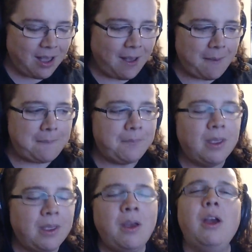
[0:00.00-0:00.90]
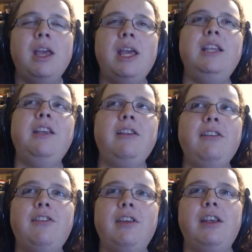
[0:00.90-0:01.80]
Yes. It
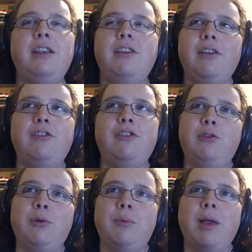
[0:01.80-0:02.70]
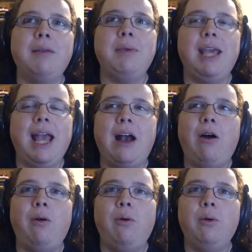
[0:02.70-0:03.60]
does just remind me
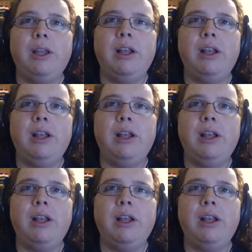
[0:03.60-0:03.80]
how,